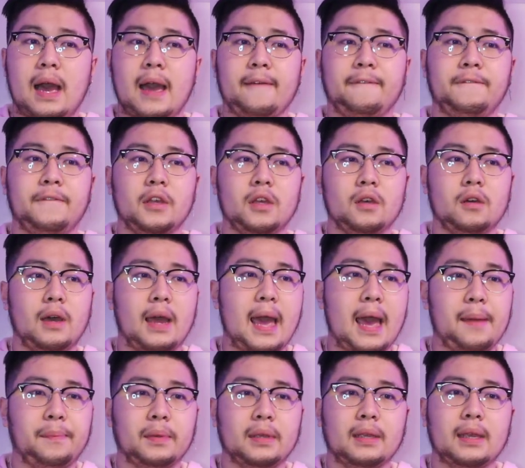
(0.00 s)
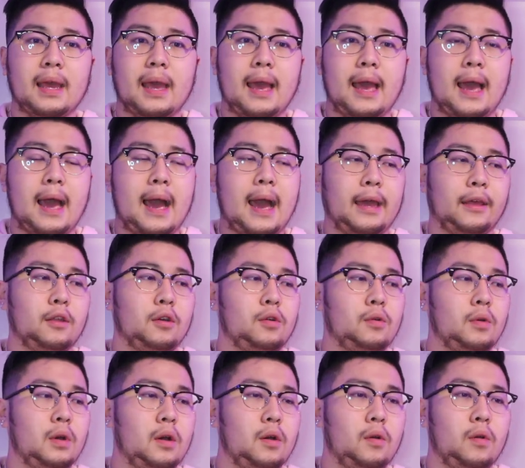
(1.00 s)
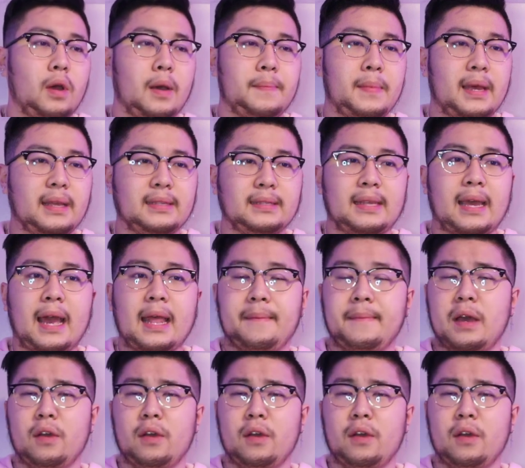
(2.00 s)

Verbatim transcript: I feel happy. I don't, I'm not sad.